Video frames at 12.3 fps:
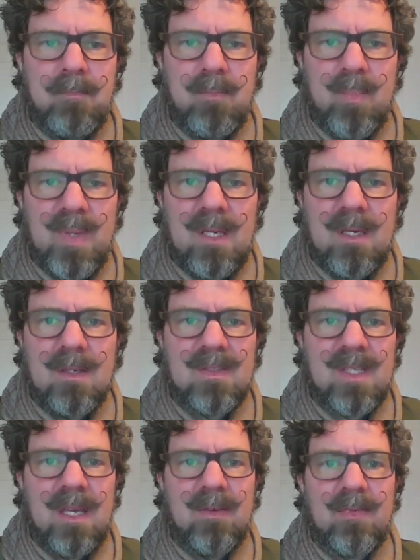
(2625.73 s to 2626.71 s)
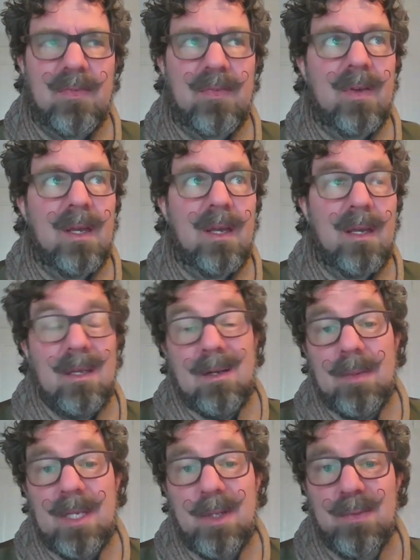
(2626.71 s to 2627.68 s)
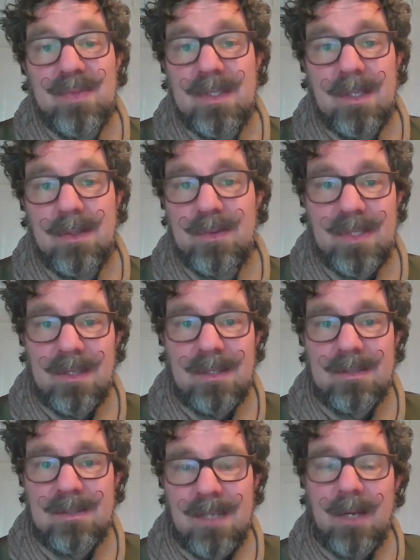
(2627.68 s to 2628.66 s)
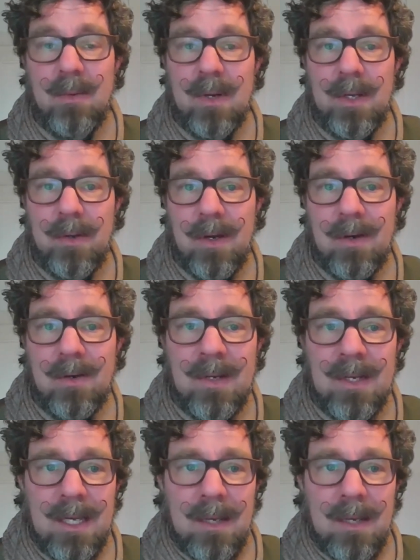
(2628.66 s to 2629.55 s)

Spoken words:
Because if, and you see this anywhere you go,